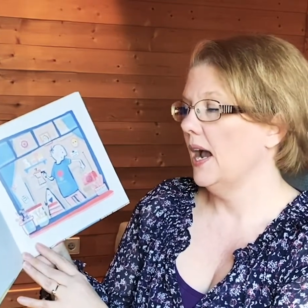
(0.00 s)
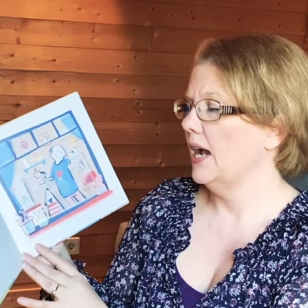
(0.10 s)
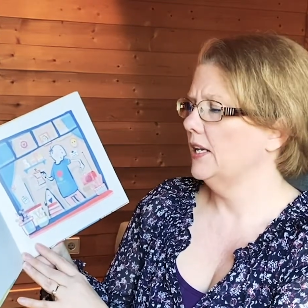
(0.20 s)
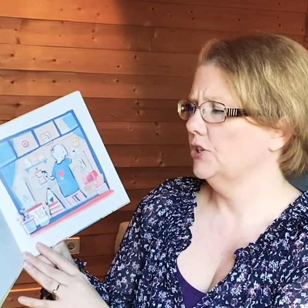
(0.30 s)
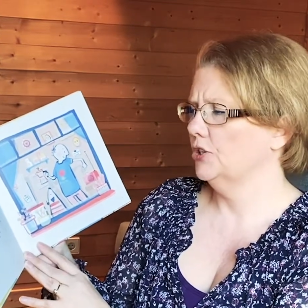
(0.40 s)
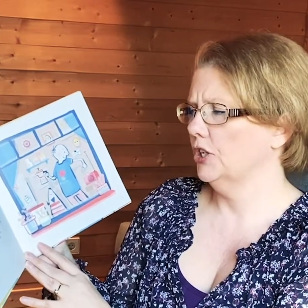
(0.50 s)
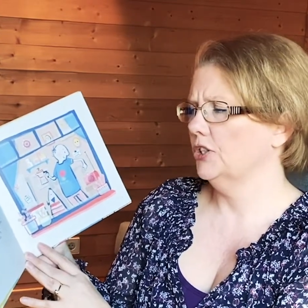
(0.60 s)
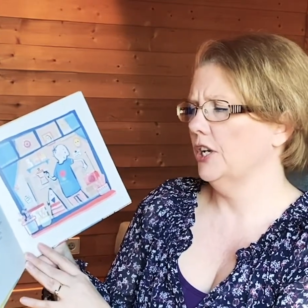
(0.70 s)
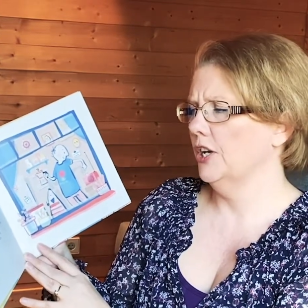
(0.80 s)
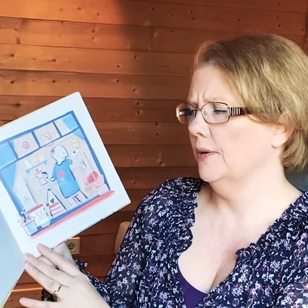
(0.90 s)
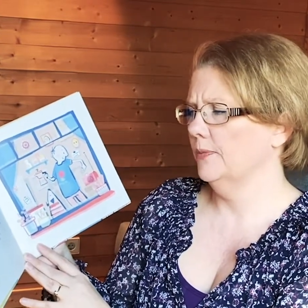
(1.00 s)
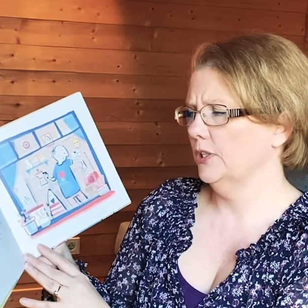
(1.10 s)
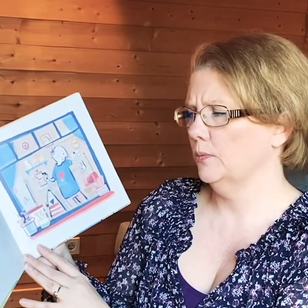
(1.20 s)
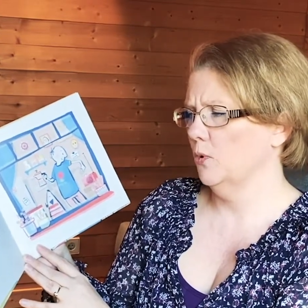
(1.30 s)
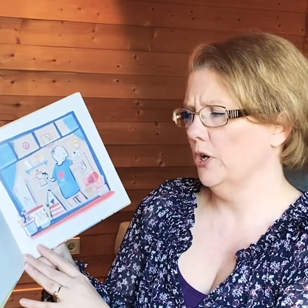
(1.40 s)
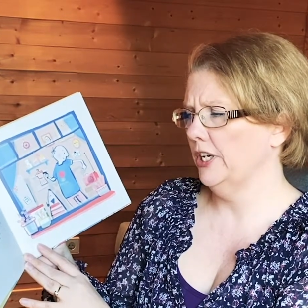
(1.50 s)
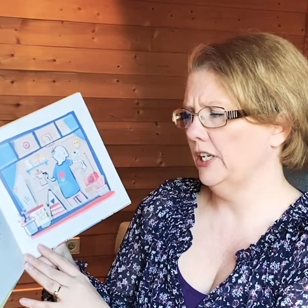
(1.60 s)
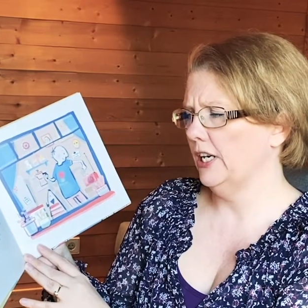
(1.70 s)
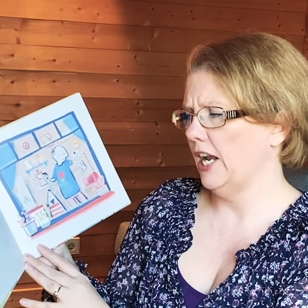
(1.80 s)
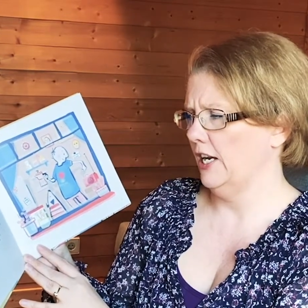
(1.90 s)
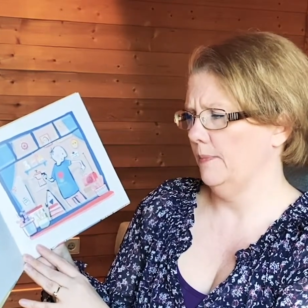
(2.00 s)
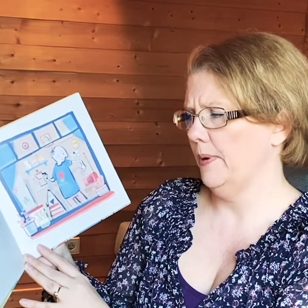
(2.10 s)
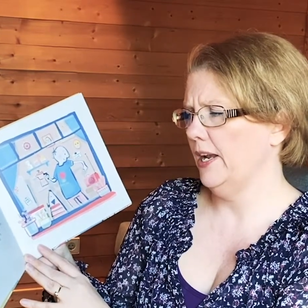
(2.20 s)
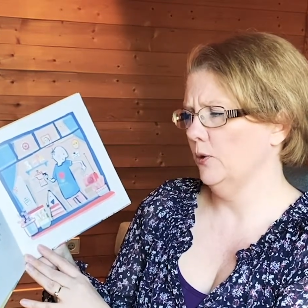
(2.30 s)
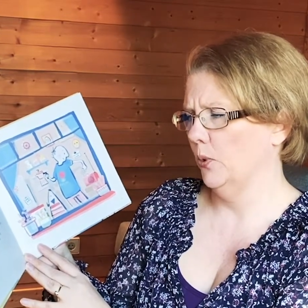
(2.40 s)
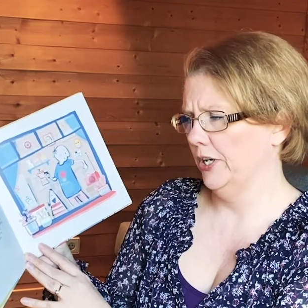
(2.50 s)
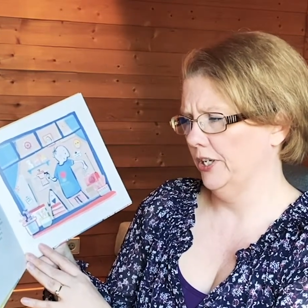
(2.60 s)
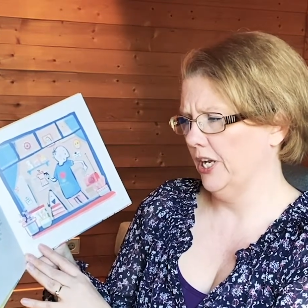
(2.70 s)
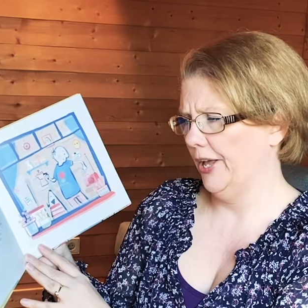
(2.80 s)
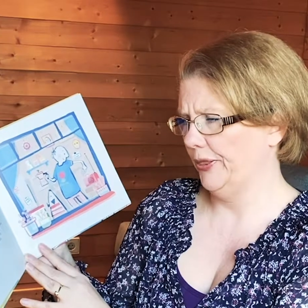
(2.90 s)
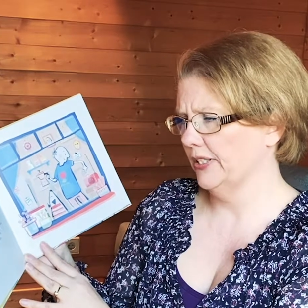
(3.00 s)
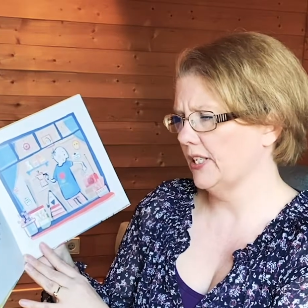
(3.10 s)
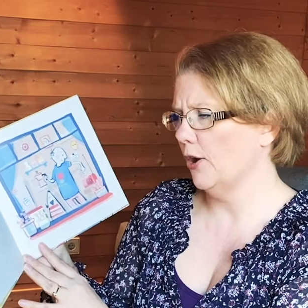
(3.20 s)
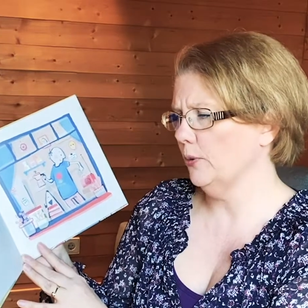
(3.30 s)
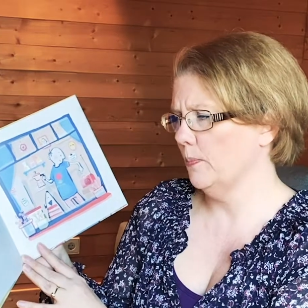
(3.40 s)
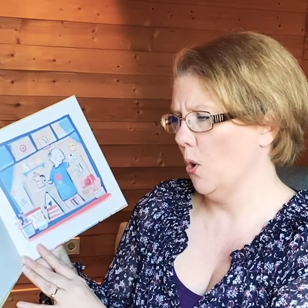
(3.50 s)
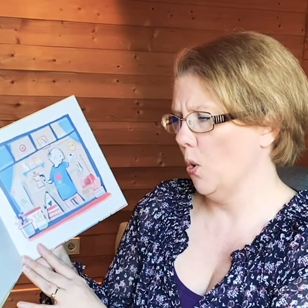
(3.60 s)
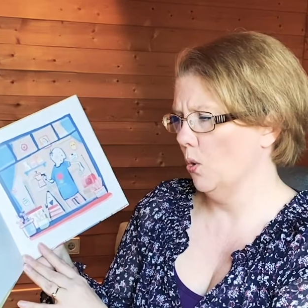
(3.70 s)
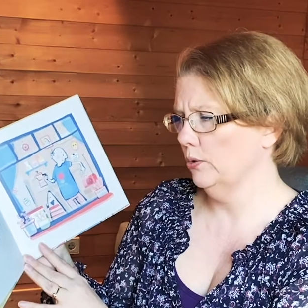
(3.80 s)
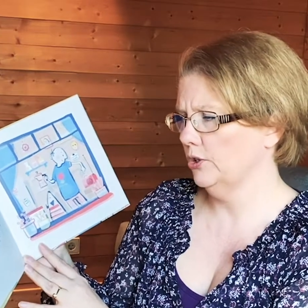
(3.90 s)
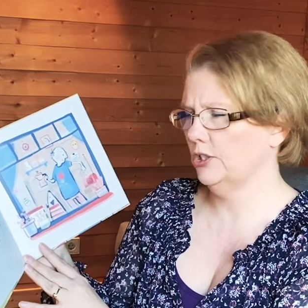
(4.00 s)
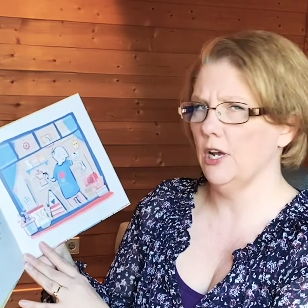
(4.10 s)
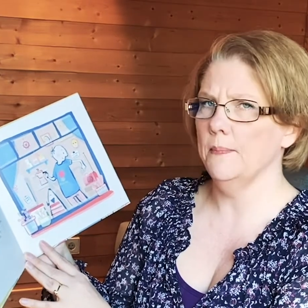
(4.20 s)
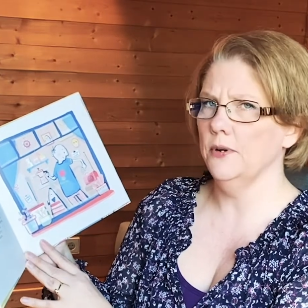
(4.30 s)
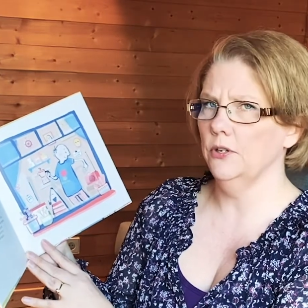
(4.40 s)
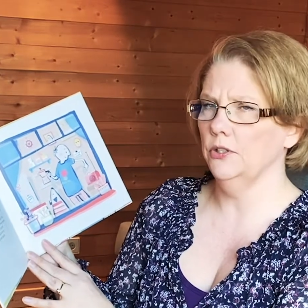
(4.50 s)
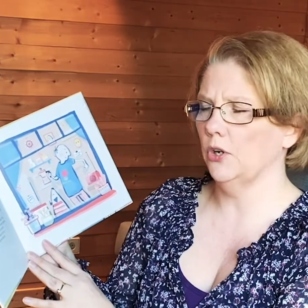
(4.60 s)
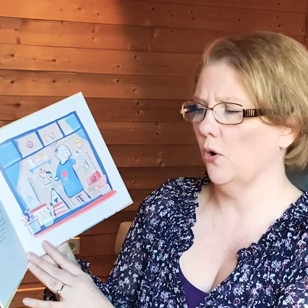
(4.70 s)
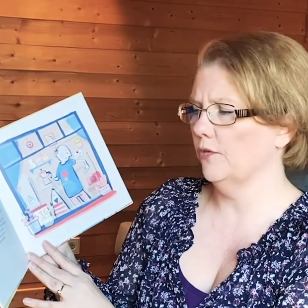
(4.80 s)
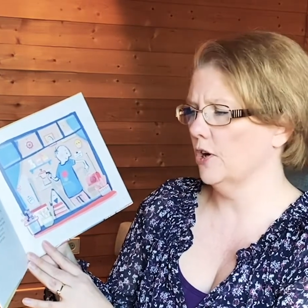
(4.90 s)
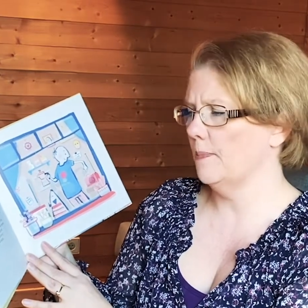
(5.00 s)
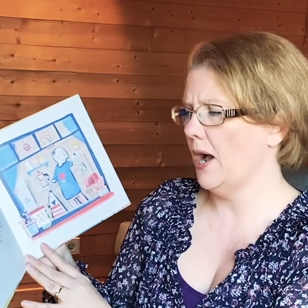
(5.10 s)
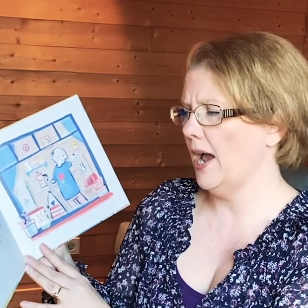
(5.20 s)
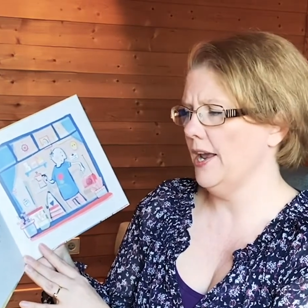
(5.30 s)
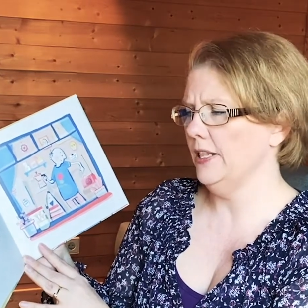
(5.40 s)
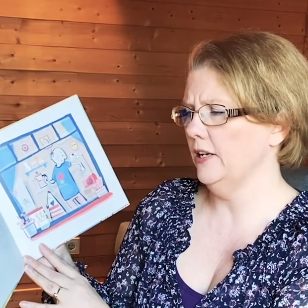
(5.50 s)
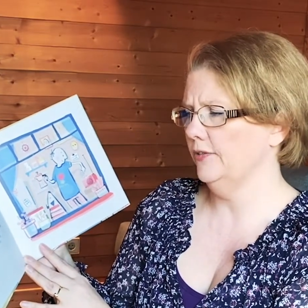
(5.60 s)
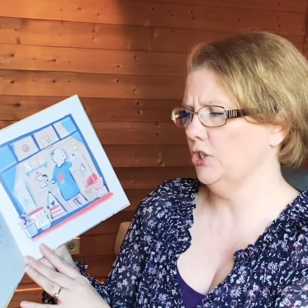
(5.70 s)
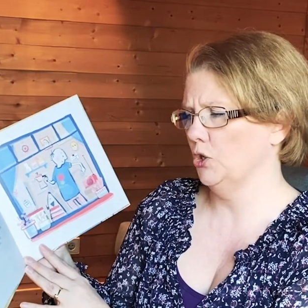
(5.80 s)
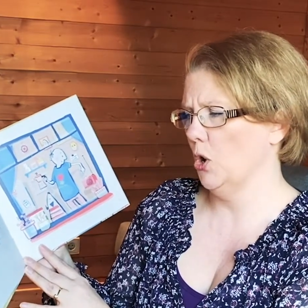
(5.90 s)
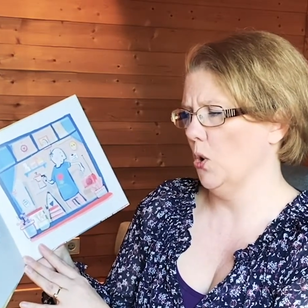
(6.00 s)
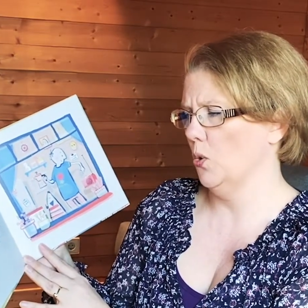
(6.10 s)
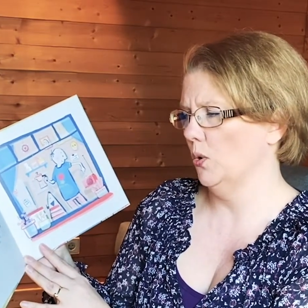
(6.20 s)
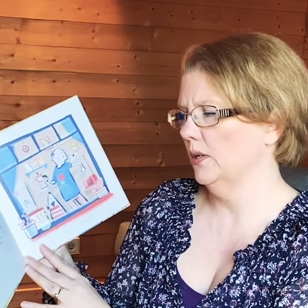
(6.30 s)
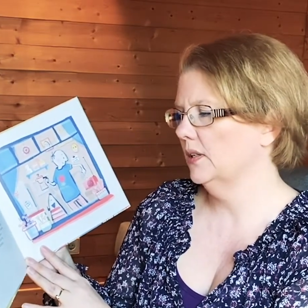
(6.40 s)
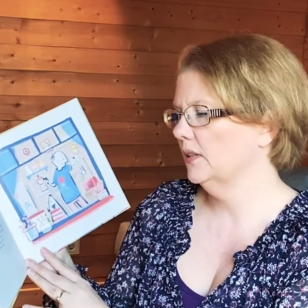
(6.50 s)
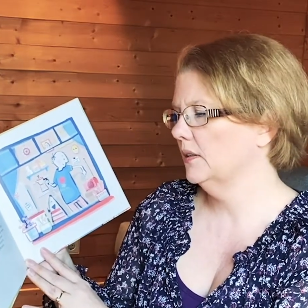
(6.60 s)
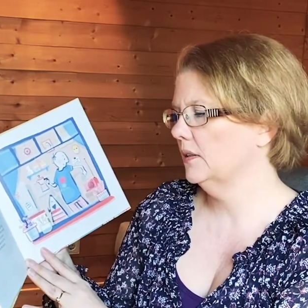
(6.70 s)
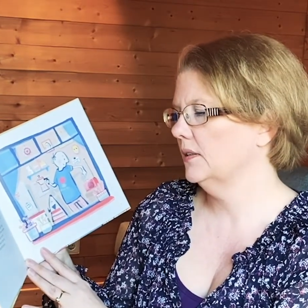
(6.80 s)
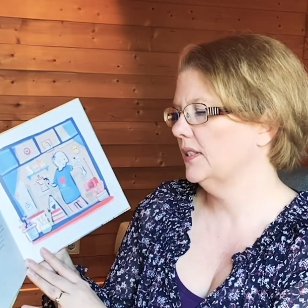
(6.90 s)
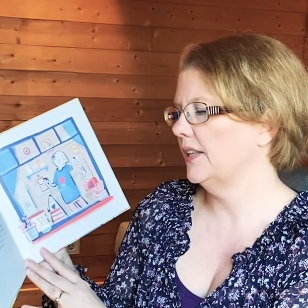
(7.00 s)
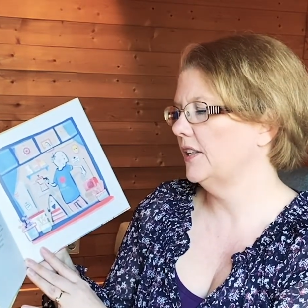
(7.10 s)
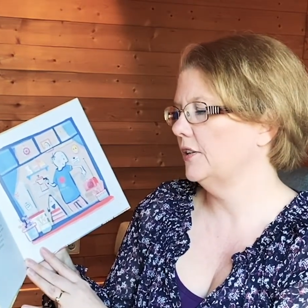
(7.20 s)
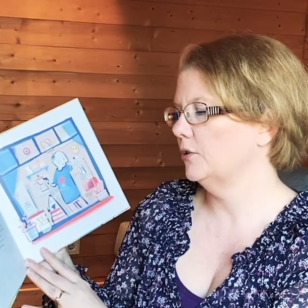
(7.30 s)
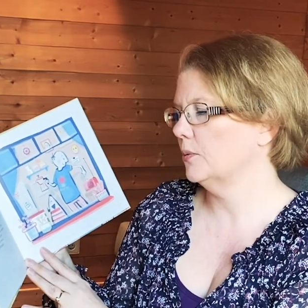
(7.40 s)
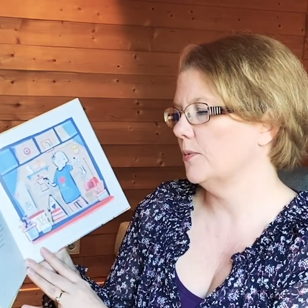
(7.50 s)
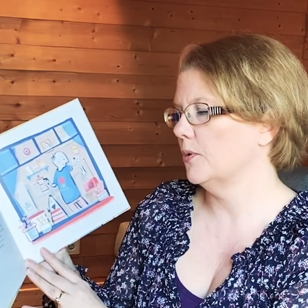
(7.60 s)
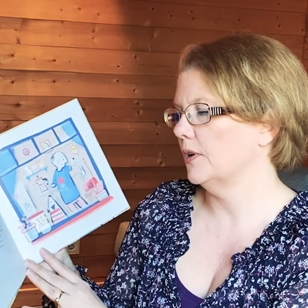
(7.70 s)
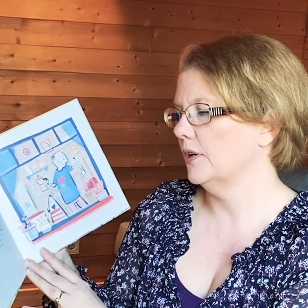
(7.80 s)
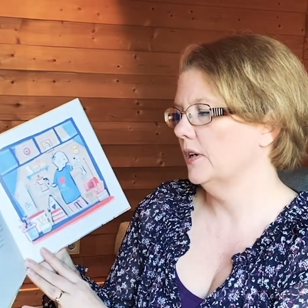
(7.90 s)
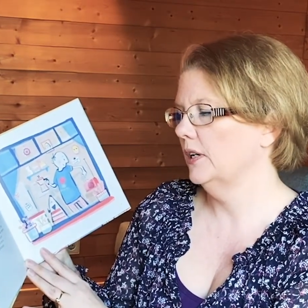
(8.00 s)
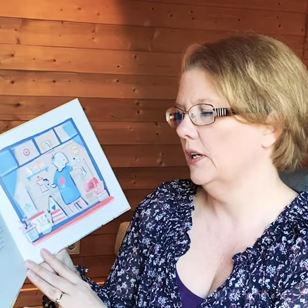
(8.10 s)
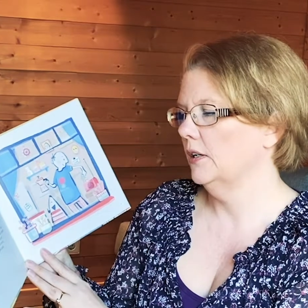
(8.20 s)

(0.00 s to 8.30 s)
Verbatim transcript: At 6 a.m. this morning, a penguin at the South Pole stumbled over a pile of snow, said the news reporter.